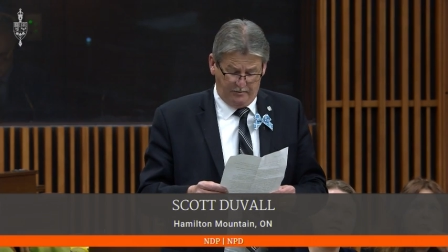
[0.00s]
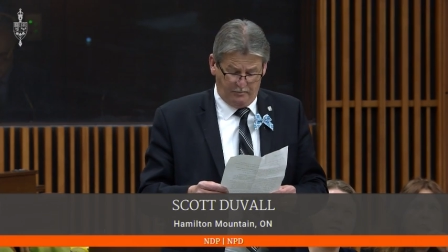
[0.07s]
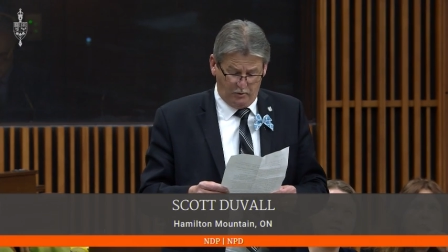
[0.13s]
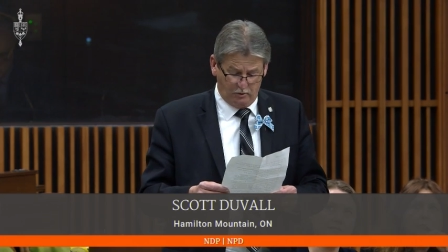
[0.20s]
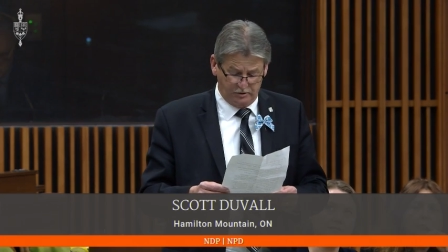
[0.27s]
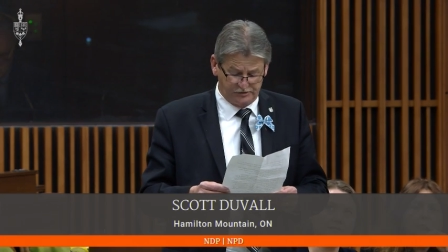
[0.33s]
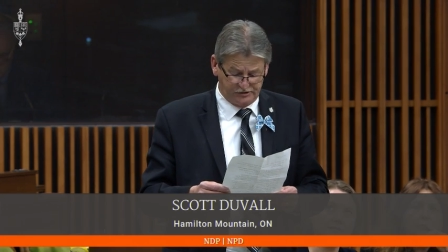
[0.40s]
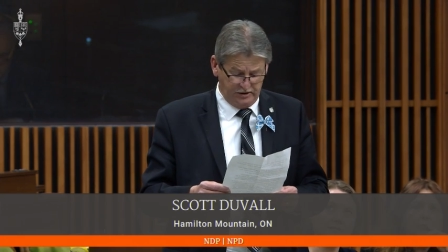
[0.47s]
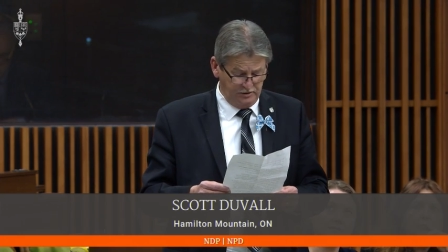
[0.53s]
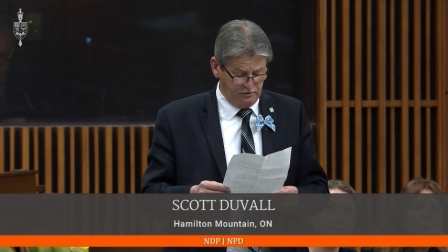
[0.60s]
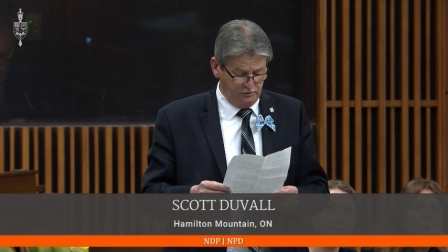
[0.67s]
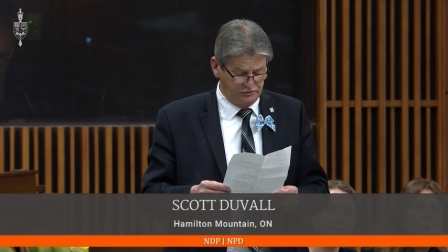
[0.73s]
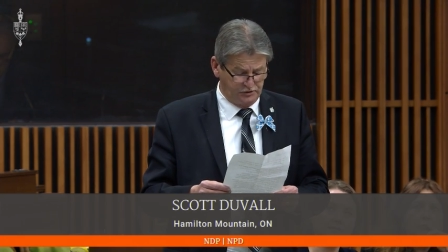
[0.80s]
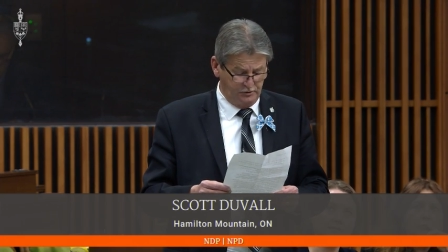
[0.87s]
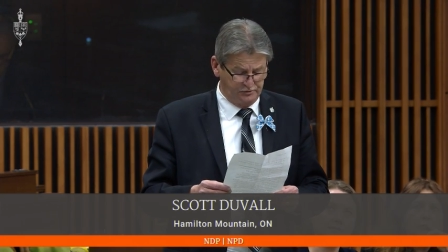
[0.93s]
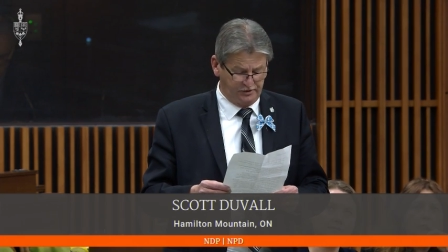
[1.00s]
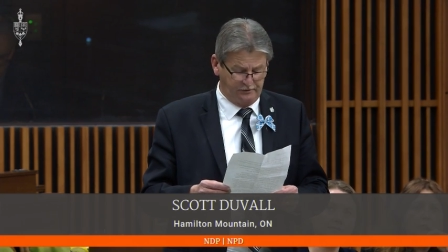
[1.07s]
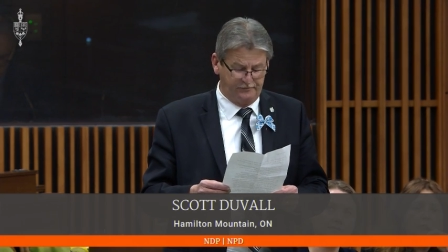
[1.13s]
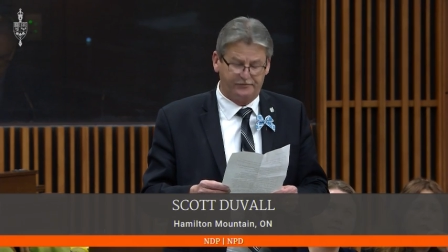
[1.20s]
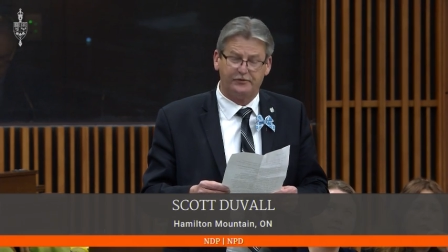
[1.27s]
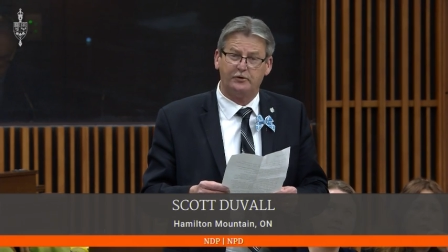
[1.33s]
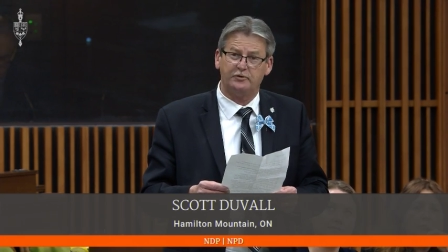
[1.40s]
more seniors
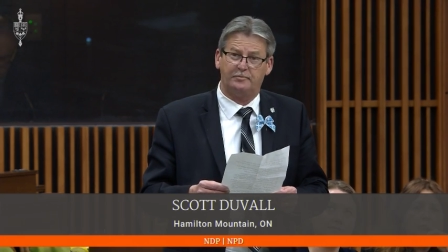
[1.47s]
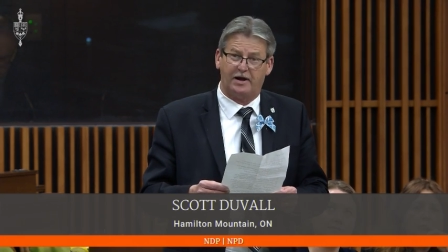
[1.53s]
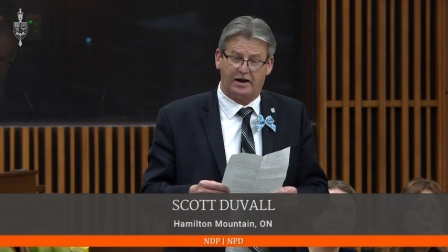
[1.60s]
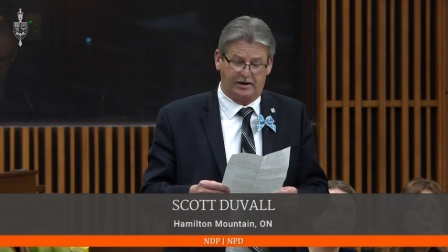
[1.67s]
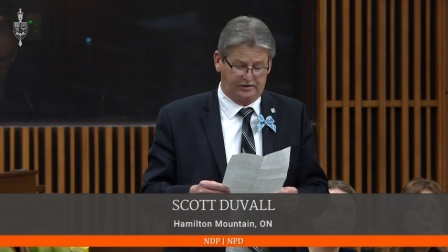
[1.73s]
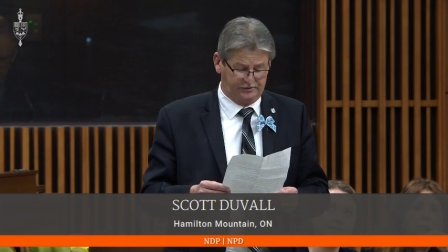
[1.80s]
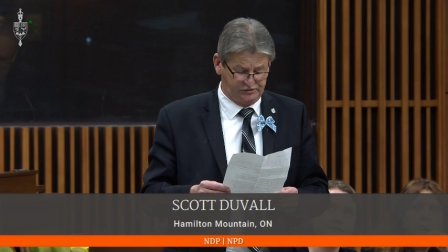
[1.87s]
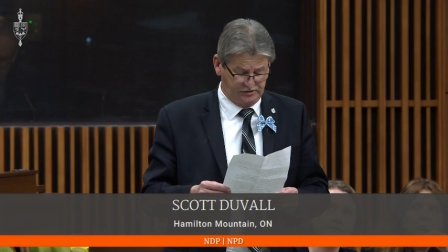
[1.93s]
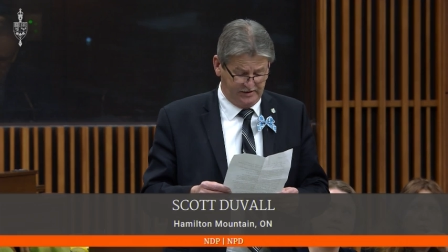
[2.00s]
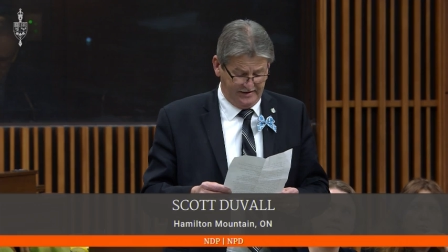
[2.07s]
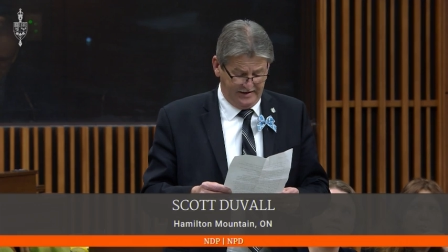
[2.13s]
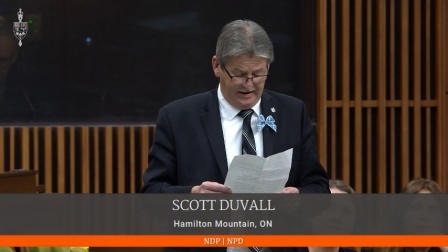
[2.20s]
using food banks,